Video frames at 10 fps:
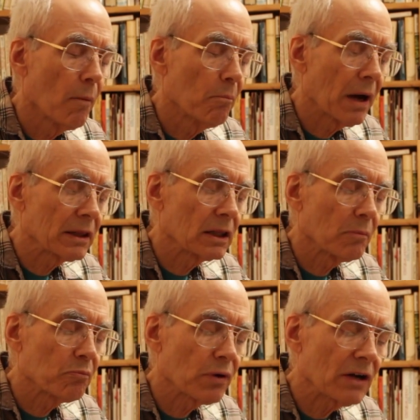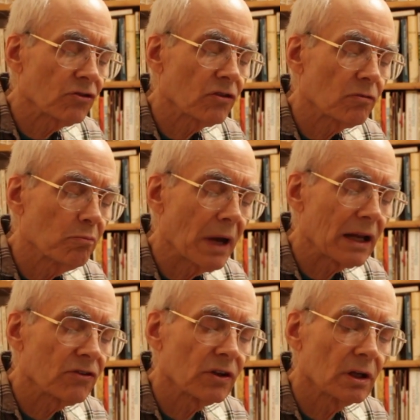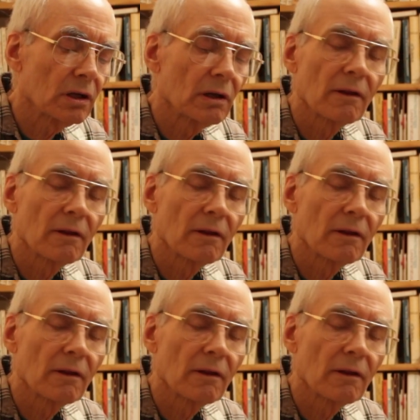But the precious medicine